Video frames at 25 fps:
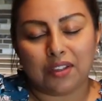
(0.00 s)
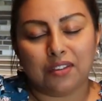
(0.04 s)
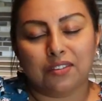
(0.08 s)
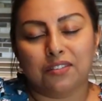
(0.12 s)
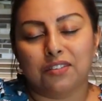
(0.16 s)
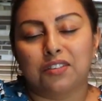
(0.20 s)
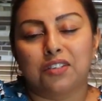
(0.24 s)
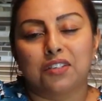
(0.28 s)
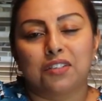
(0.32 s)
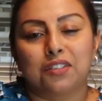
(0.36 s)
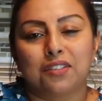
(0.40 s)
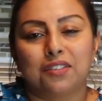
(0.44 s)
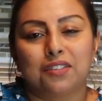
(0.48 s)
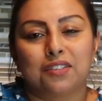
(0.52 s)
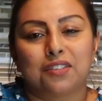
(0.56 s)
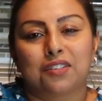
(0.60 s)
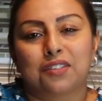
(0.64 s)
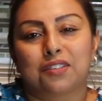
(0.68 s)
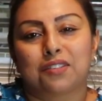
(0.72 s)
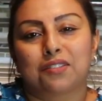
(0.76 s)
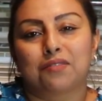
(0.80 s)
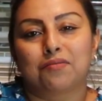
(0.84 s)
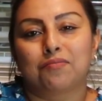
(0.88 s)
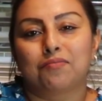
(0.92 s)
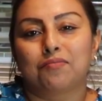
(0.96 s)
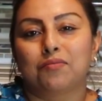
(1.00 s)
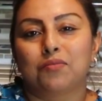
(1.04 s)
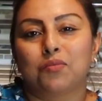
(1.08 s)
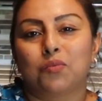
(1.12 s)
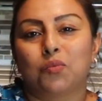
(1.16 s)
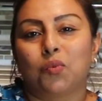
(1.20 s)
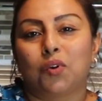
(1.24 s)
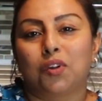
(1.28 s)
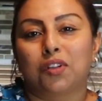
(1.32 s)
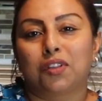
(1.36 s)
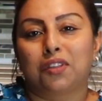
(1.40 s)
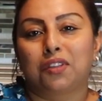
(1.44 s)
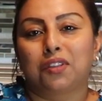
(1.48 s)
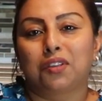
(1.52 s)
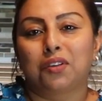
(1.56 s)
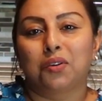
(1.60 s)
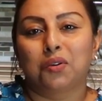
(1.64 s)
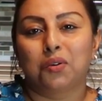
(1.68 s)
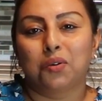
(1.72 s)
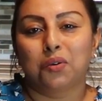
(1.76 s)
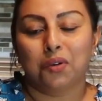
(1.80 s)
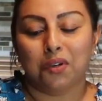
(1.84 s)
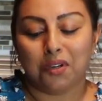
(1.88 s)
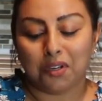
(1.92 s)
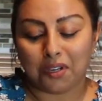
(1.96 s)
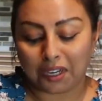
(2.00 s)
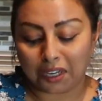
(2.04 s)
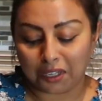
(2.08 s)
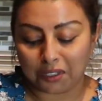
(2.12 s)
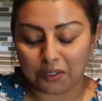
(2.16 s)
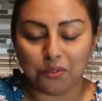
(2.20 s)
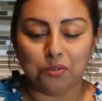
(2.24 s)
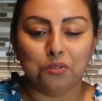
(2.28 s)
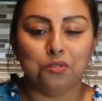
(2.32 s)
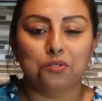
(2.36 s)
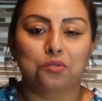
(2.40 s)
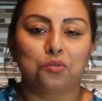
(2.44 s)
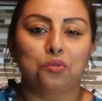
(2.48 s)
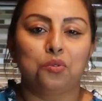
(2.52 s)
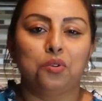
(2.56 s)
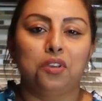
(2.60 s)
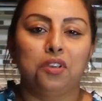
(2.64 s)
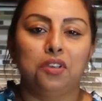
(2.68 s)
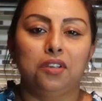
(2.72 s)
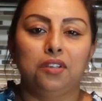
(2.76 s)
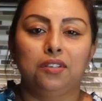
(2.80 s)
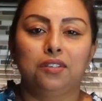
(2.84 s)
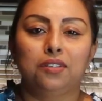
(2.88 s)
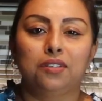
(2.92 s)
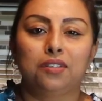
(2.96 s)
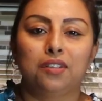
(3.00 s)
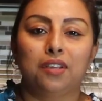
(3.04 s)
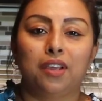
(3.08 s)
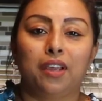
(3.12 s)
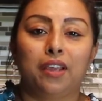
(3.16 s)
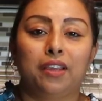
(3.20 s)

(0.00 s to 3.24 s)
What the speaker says: this is what I used to eat,